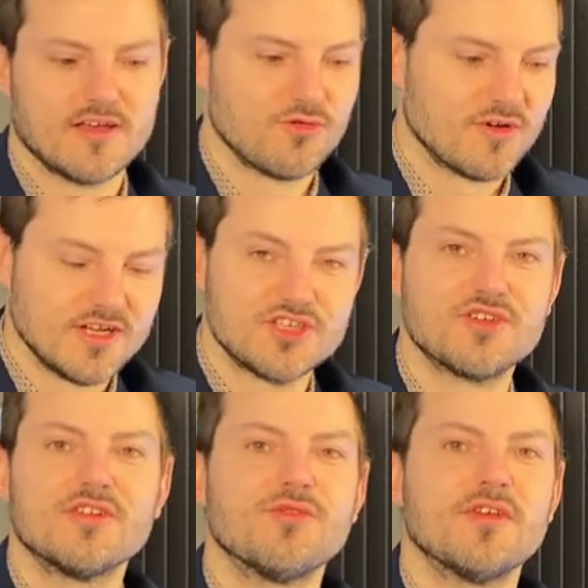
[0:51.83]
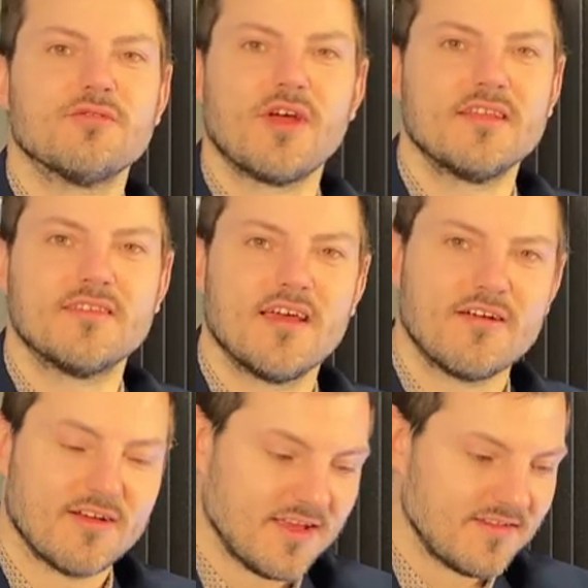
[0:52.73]
You will literally do it right
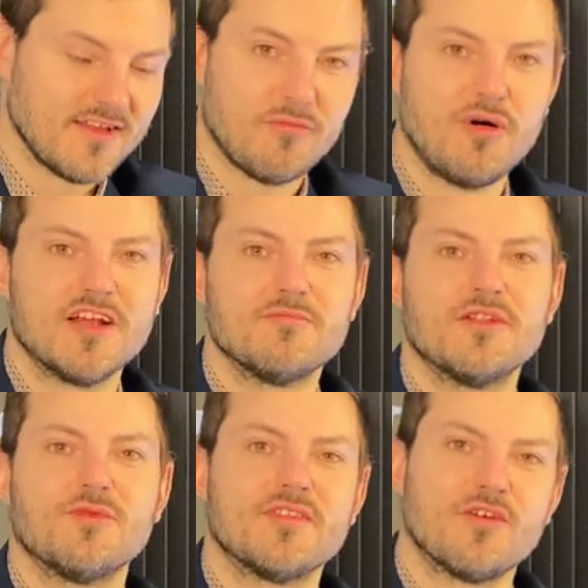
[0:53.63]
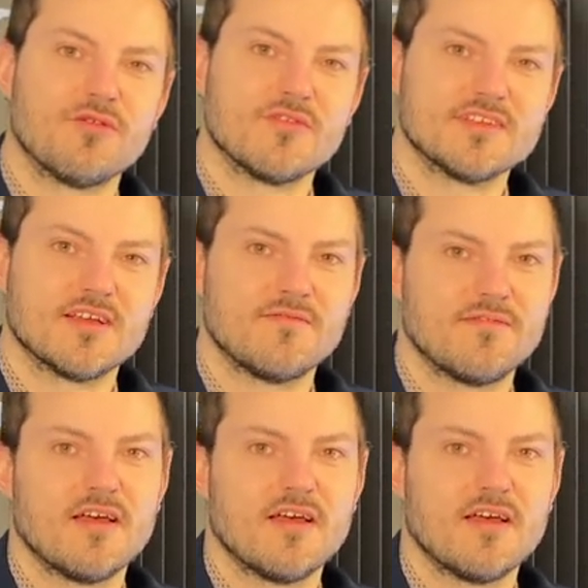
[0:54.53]
there in the apartment with the owner itself.